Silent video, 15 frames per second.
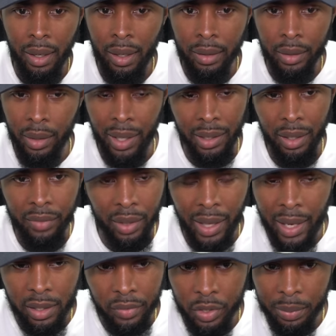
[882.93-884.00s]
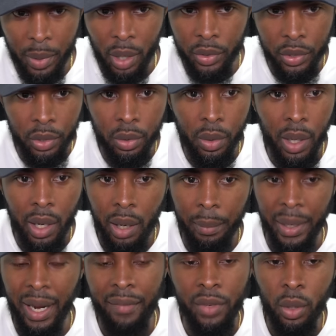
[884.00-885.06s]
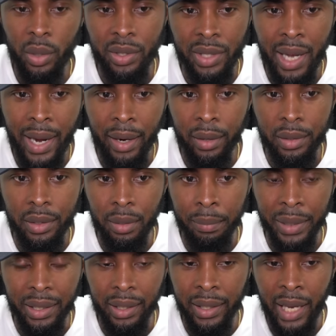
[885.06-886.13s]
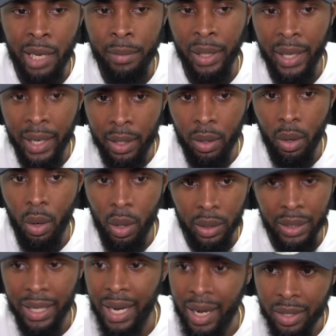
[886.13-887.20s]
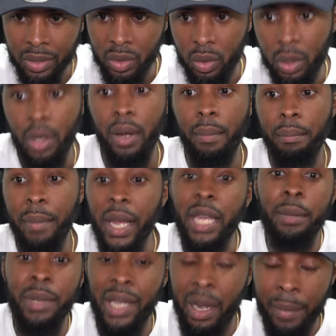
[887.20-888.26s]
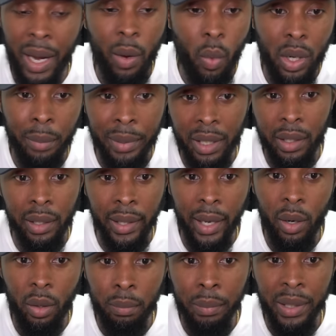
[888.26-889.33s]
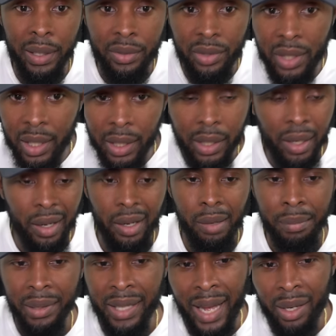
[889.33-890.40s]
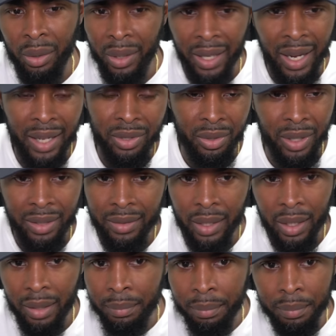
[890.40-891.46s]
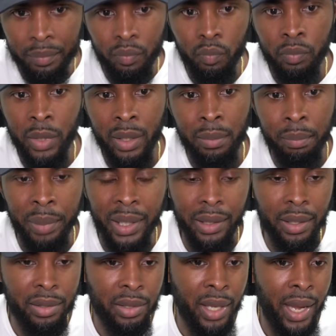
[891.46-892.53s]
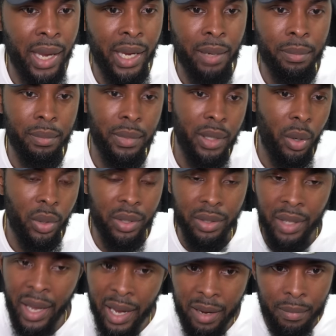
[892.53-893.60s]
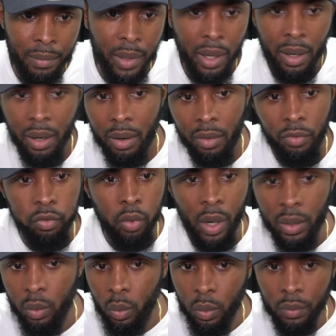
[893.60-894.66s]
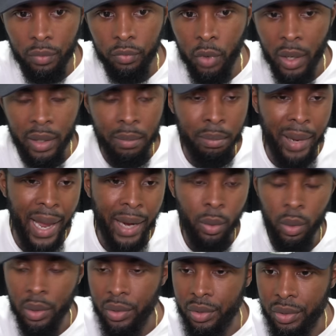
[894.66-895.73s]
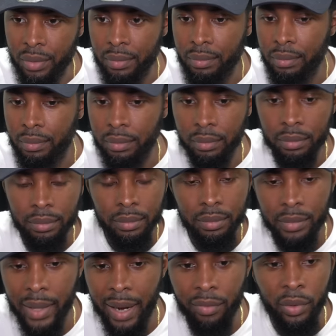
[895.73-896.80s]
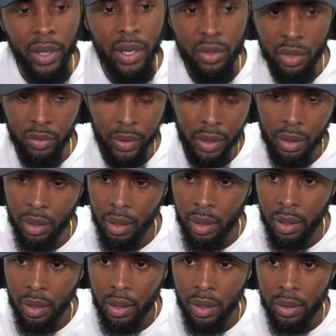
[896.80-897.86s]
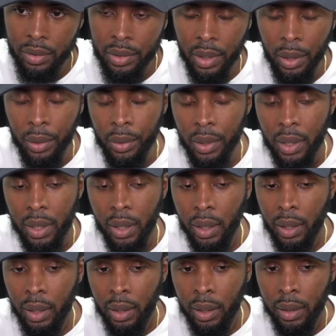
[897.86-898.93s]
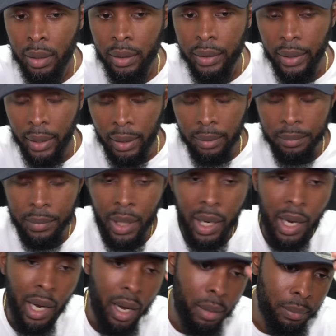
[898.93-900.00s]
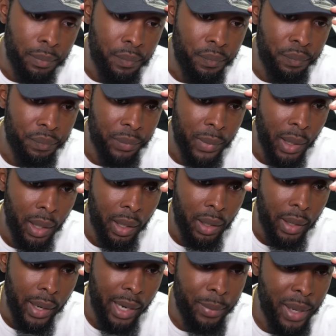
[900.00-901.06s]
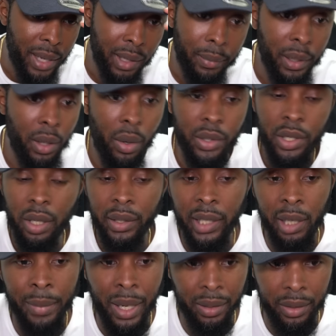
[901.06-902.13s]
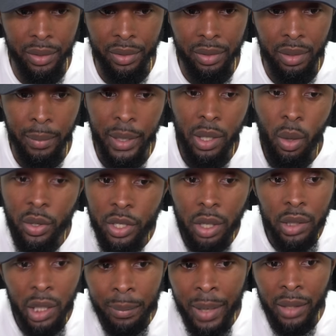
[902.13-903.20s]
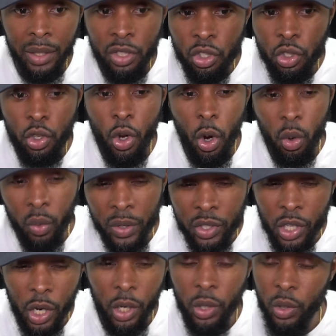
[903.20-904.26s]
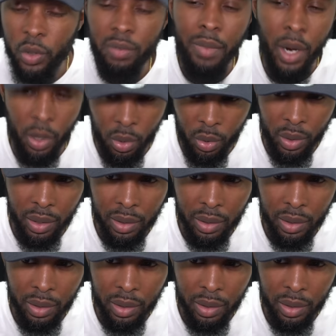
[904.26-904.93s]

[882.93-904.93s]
You know, I love The Last of Us Part Two, but I have no desire to beat the game again on console. Maybe I might want to beat it again on PC, but not on console. You know, I've done beat this game, know this game front front and backwards, every inch of it. So, yeah. Um, Hey man, let me know what y'all think about this. Let me know what y'all think about this no return mode.